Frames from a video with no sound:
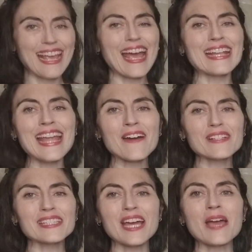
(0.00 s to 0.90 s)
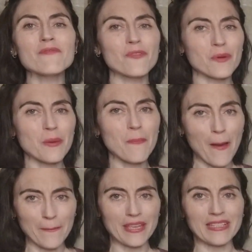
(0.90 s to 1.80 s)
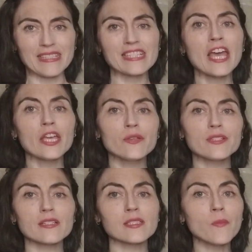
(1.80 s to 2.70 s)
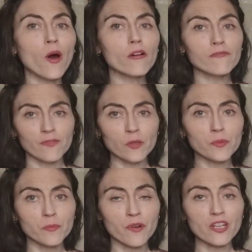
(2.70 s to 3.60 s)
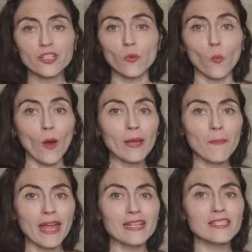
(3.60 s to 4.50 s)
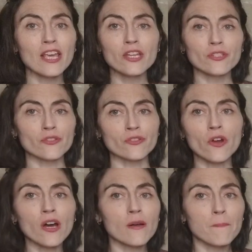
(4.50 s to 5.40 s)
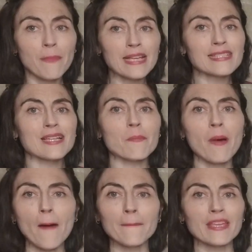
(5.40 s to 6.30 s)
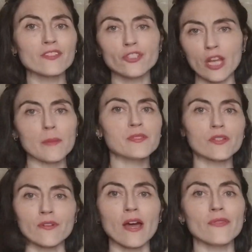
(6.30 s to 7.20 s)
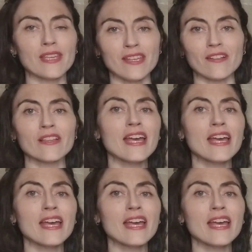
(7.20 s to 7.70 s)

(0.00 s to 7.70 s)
And now it's time for the pumpkins. Use a small filbert brush and white paint to draw basic pumpkin shapes around the hill.